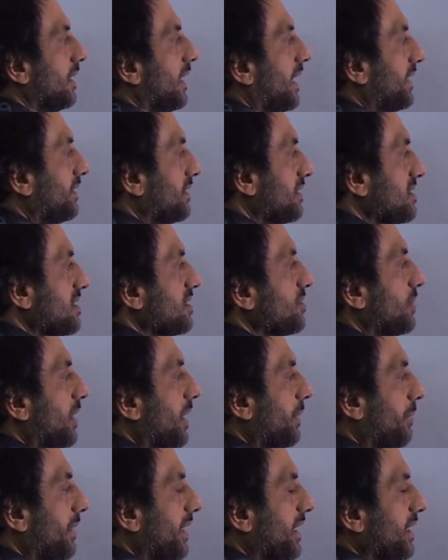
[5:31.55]
and this is
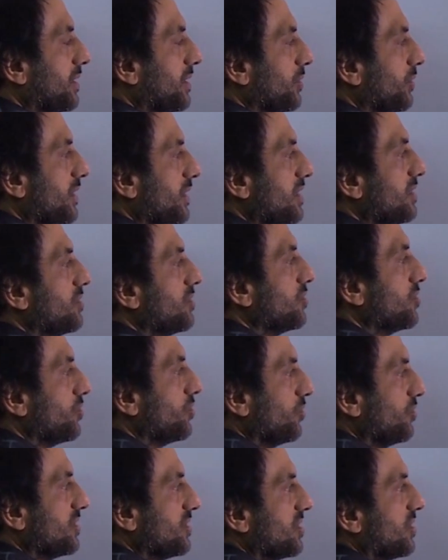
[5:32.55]
1 by 2 into
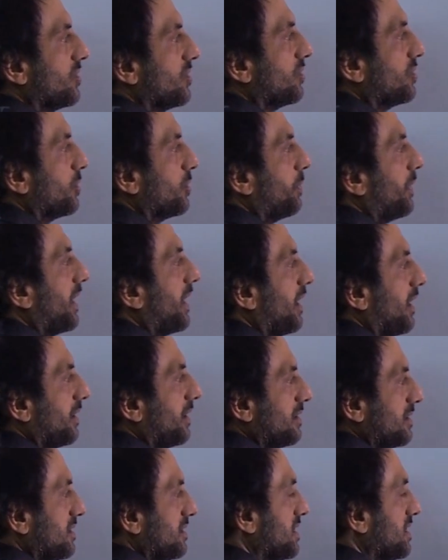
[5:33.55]
2, 0 to,
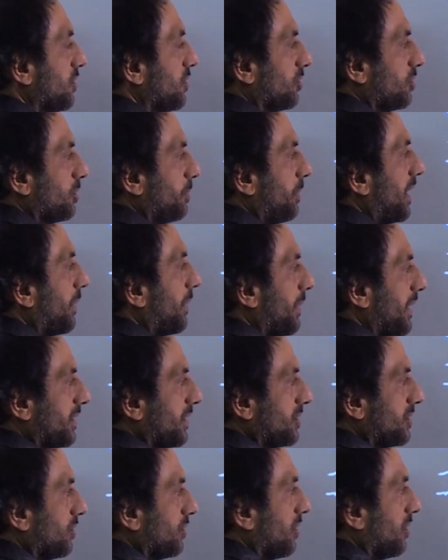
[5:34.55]
pi, 0 to pi by 2